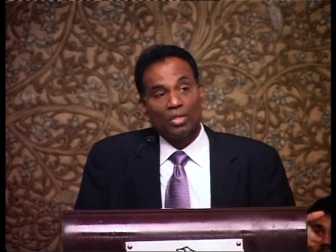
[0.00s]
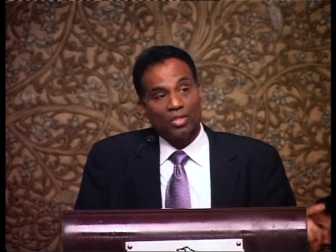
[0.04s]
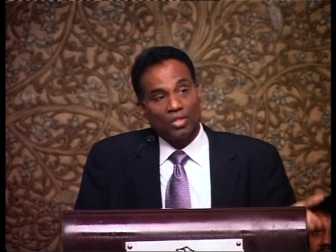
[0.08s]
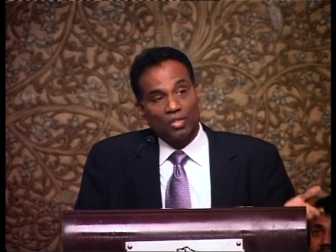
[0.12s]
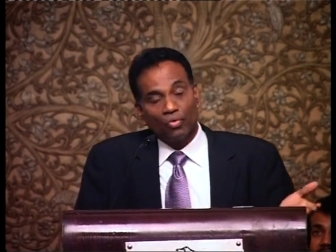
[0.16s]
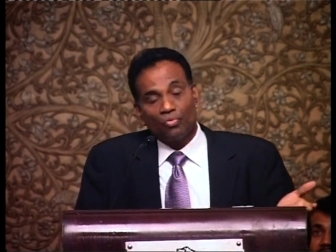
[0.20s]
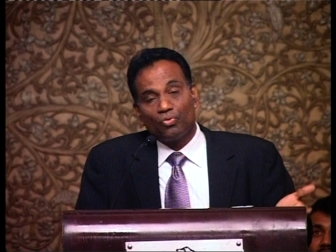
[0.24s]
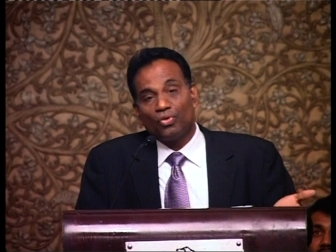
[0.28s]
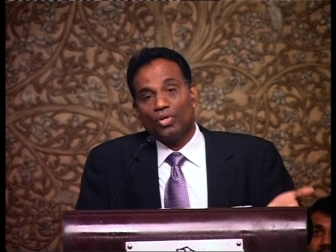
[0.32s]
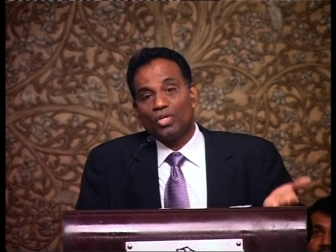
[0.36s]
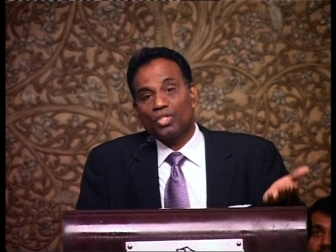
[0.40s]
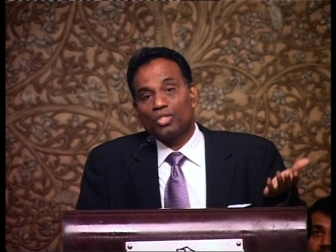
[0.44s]

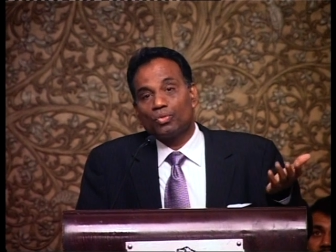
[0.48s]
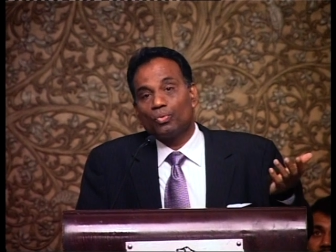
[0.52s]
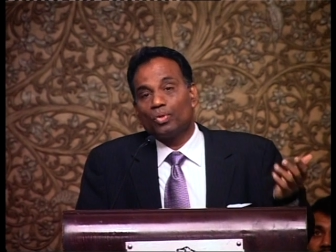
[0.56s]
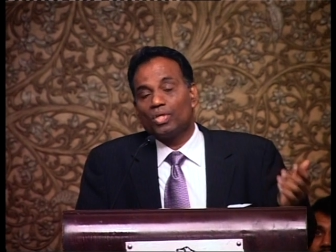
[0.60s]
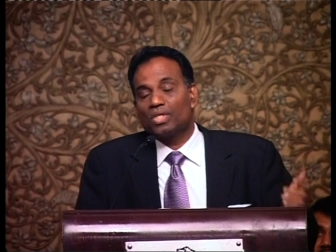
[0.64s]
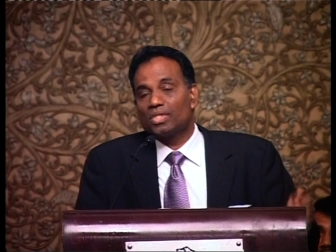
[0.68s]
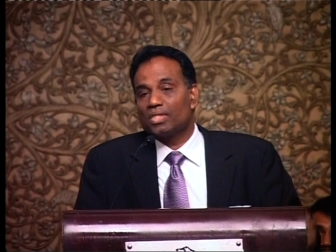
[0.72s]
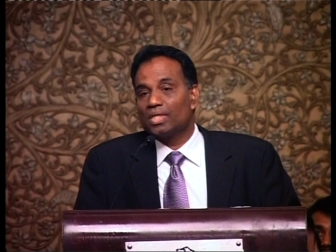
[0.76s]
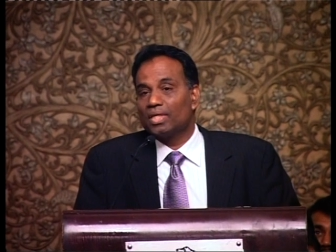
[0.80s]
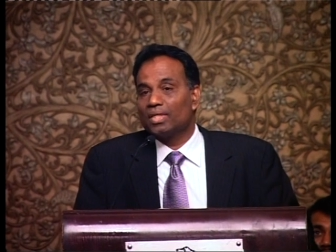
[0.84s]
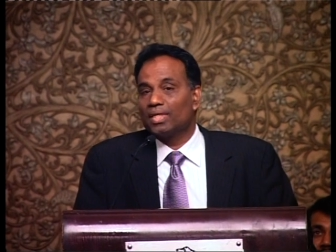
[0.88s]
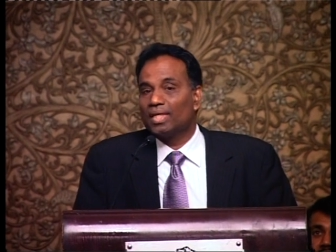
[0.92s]
The first
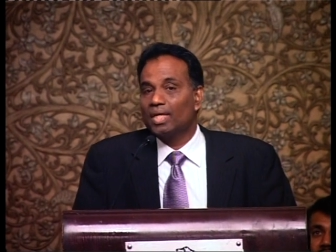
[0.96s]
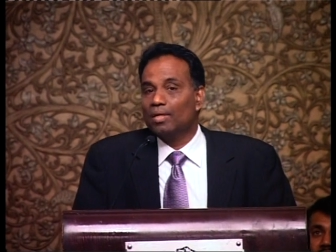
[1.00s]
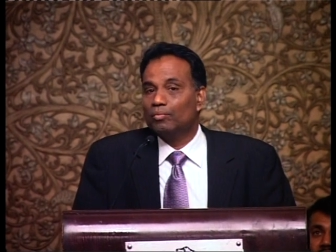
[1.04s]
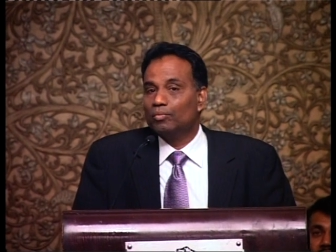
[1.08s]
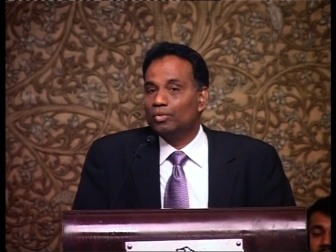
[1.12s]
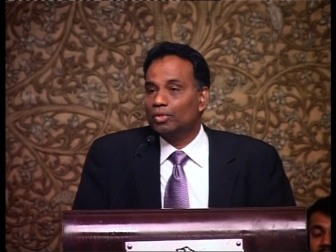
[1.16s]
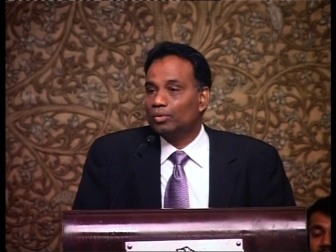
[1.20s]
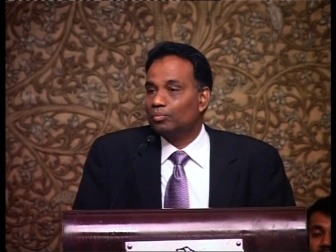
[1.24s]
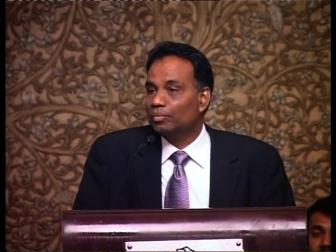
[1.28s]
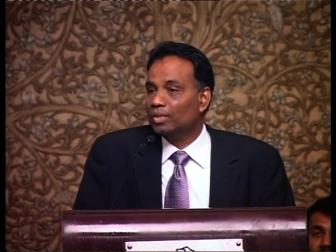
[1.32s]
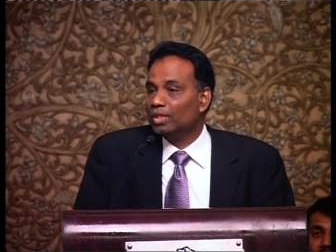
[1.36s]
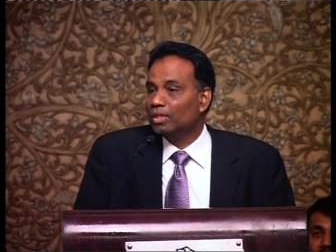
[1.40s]
verse that came
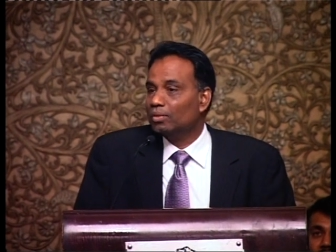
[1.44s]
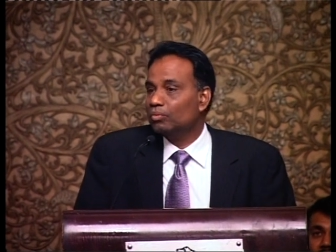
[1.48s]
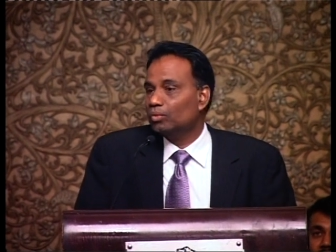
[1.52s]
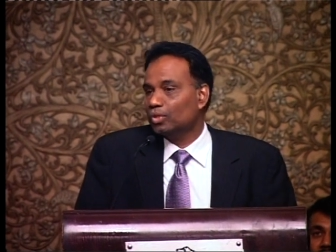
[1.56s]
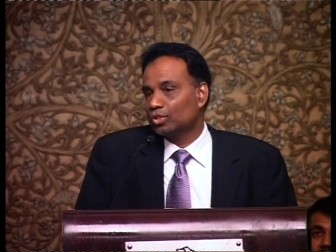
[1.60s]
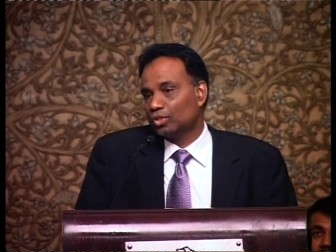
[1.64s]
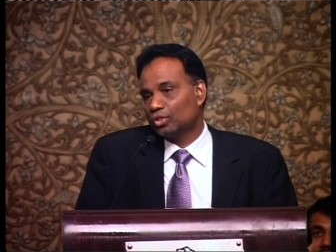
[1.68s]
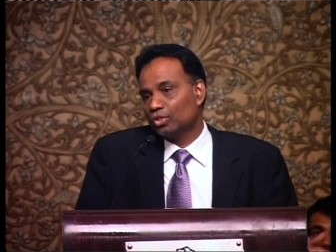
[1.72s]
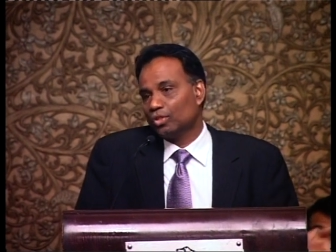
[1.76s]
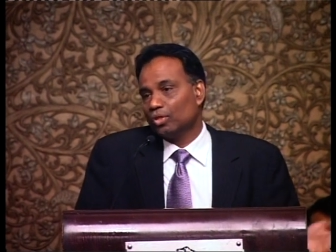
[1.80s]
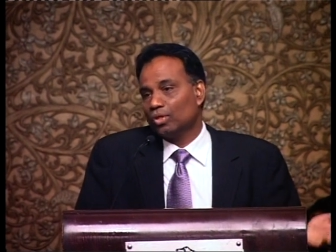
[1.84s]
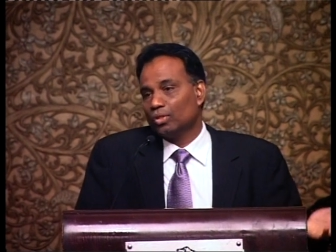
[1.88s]
to me
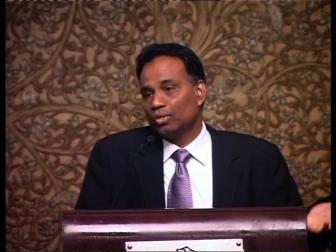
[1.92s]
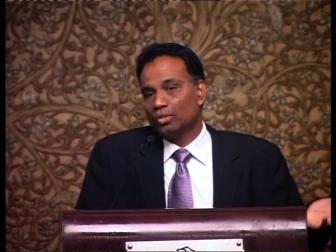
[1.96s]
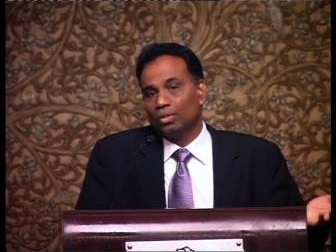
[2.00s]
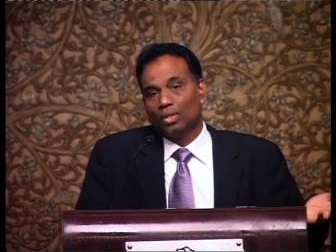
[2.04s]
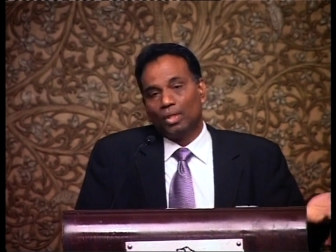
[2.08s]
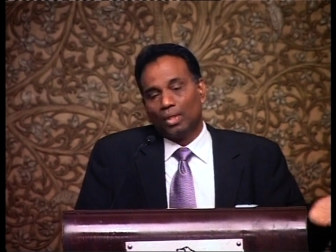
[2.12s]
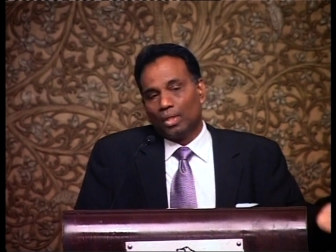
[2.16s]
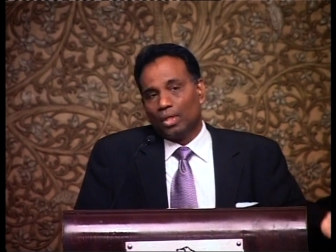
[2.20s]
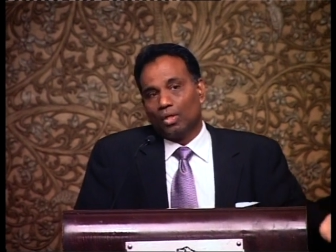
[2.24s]
was John